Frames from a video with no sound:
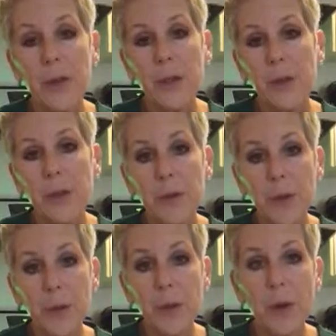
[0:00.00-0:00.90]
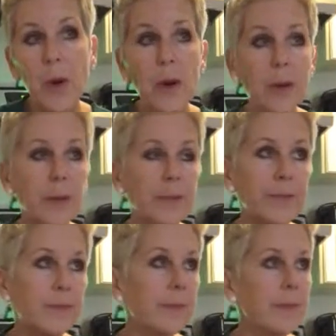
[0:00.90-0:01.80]
you, if you are,
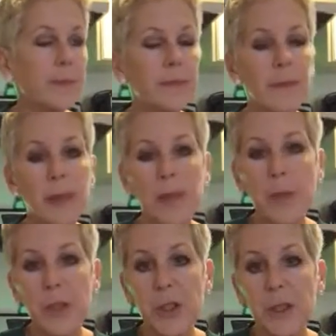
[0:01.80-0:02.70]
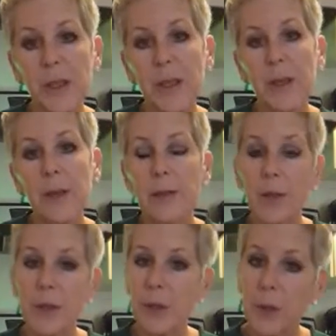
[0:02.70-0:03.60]
especially if
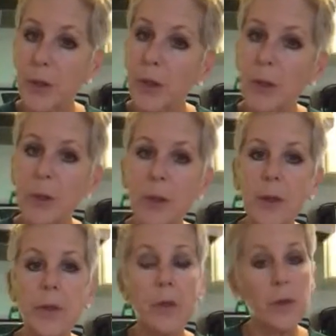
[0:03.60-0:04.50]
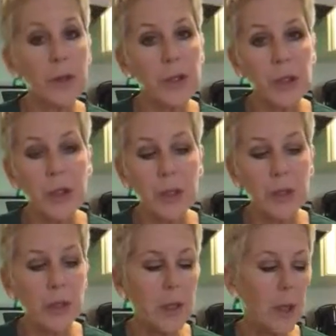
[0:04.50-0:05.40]
you're spiritual, if you're a
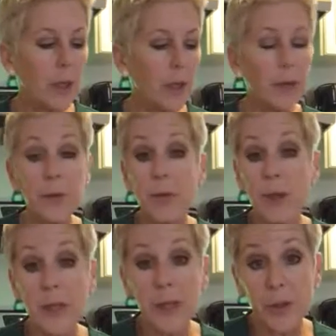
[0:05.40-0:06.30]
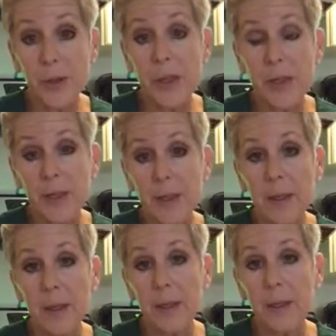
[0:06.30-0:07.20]
Christian, if you're just interested
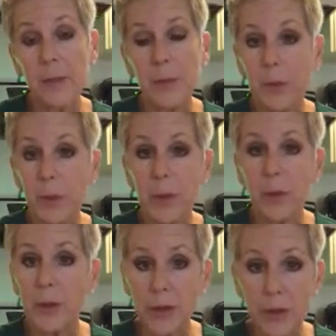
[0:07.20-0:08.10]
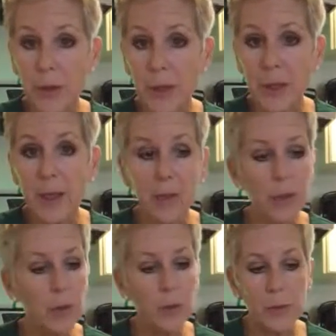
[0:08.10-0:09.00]
in biblical history
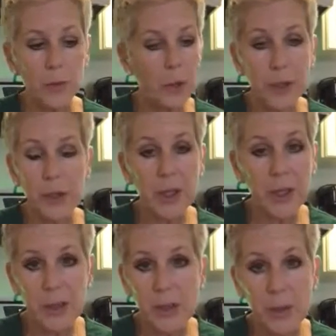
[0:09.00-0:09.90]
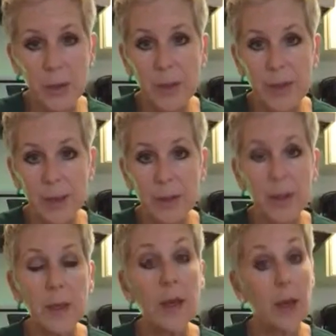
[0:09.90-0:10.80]
and you want to check these oils out,
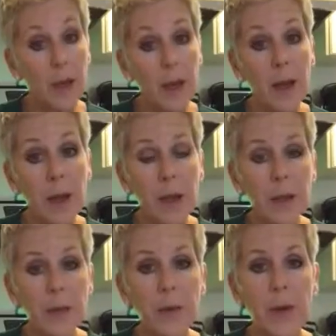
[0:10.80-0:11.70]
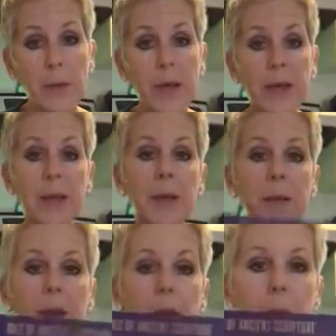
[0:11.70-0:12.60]
I highly recommend it.
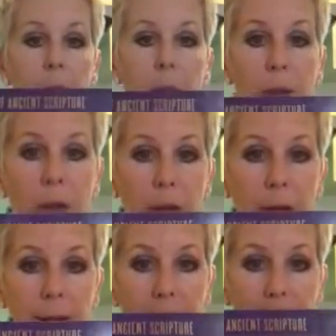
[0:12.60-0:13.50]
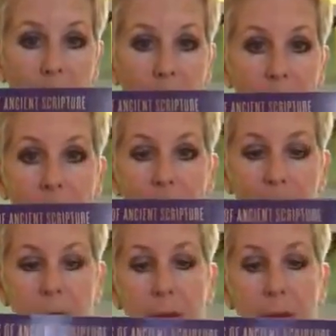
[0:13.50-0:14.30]
Again, you get this card that,